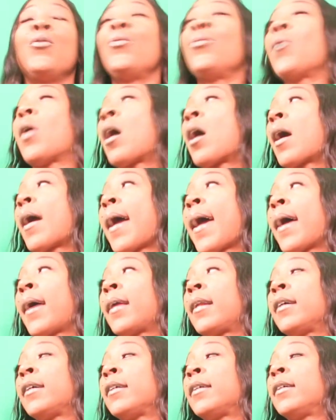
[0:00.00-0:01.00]
you are
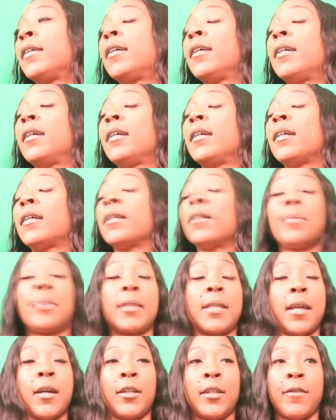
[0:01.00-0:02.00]
at a
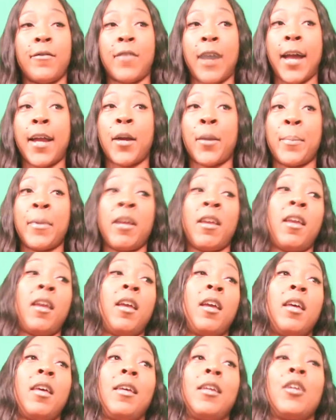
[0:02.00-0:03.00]
upscale environment,
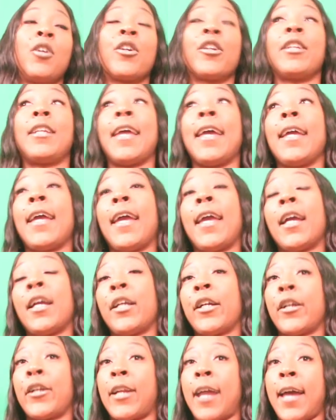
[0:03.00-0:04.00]
your day
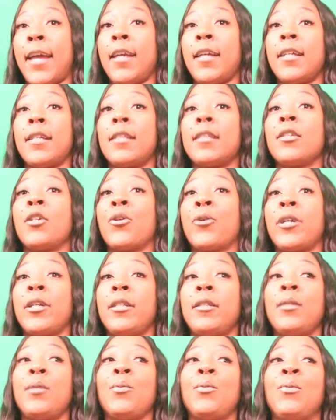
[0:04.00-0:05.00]
and your night is
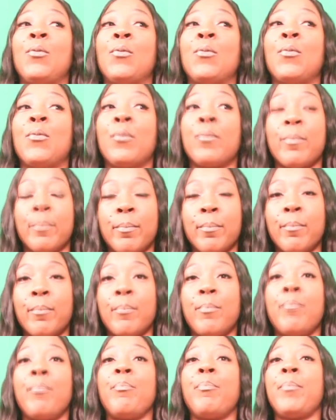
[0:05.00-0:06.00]
going to
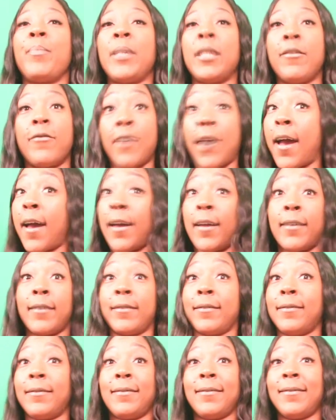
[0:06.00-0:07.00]
be fine.
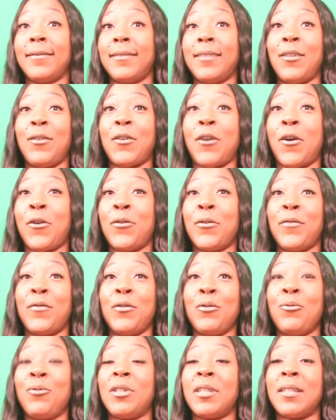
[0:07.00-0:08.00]
You know,
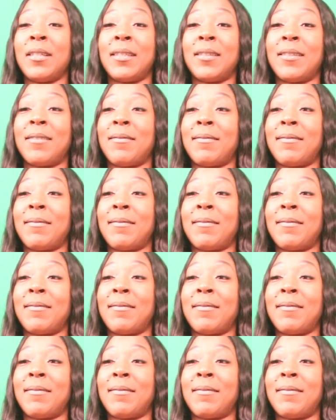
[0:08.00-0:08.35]
if you just